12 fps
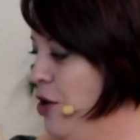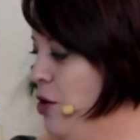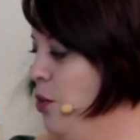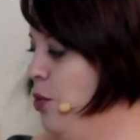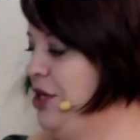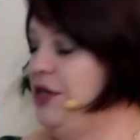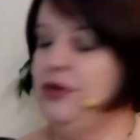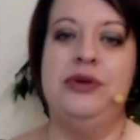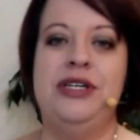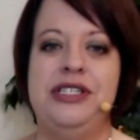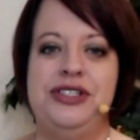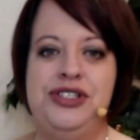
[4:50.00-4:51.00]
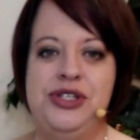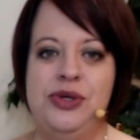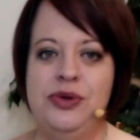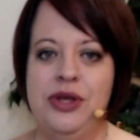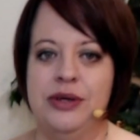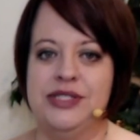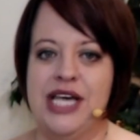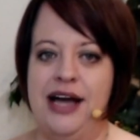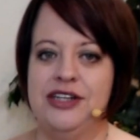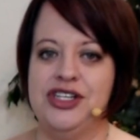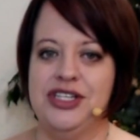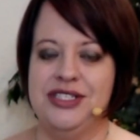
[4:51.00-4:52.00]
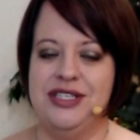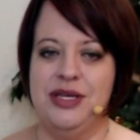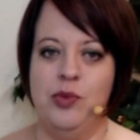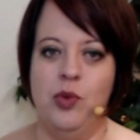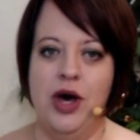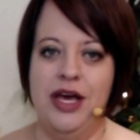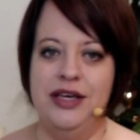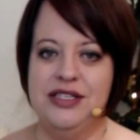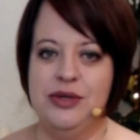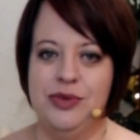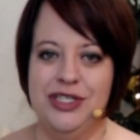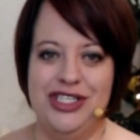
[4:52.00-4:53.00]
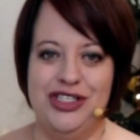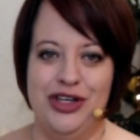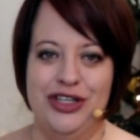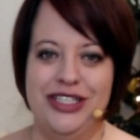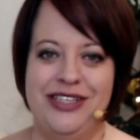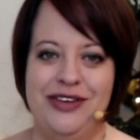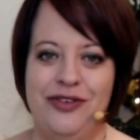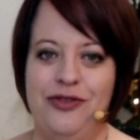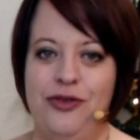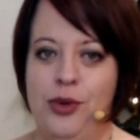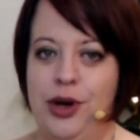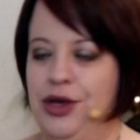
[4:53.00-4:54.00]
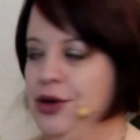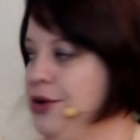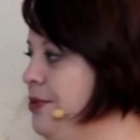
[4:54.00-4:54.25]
When you do those actions, then what is the result for you?